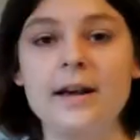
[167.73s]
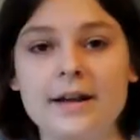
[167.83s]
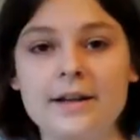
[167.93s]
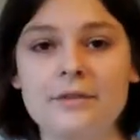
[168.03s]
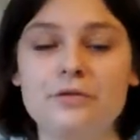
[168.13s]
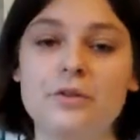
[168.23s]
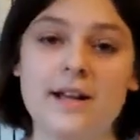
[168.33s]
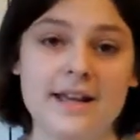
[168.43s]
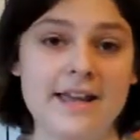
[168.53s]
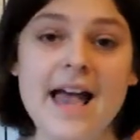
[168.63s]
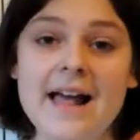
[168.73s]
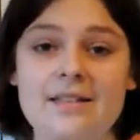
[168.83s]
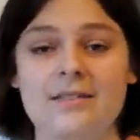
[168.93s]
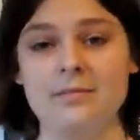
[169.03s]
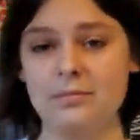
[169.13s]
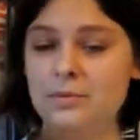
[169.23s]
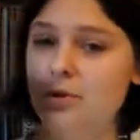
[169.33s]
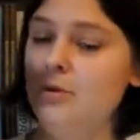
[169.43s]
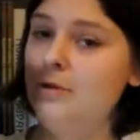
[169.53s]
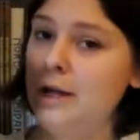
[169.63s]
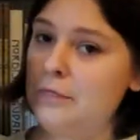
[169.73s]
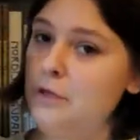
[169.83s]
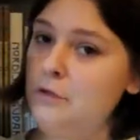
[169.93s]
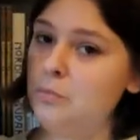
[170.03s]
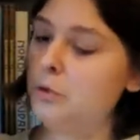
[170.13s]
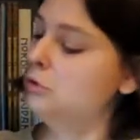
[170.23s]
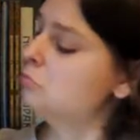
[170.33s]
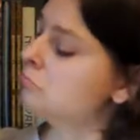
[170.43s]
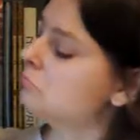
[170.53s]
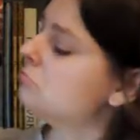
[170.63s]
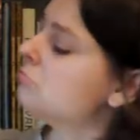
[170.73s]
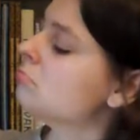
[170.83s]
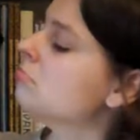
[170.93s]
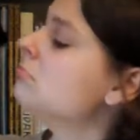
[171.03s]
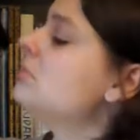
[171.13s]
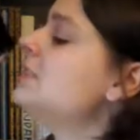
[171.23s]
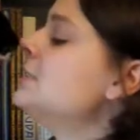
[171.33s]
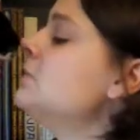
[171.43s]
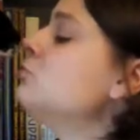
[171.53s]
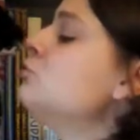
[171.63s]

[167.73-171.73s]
And if you like cats, you'll like this one. Yes.